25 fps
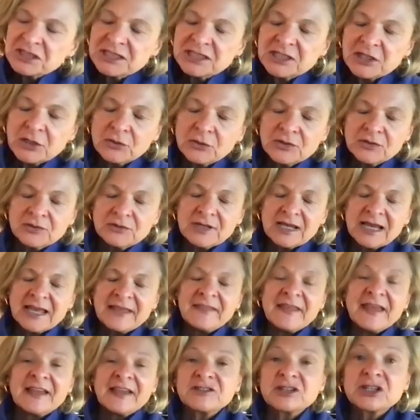go
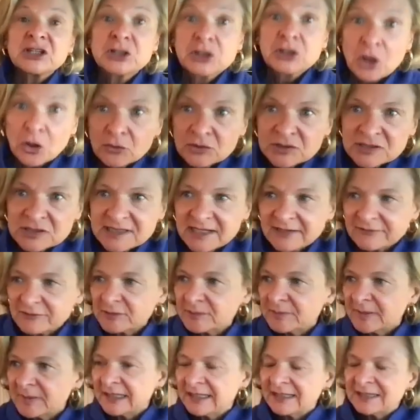and they have to ghost
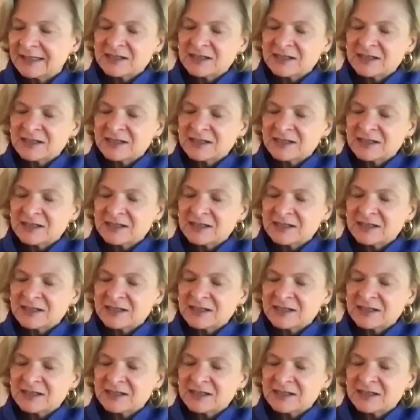everybody.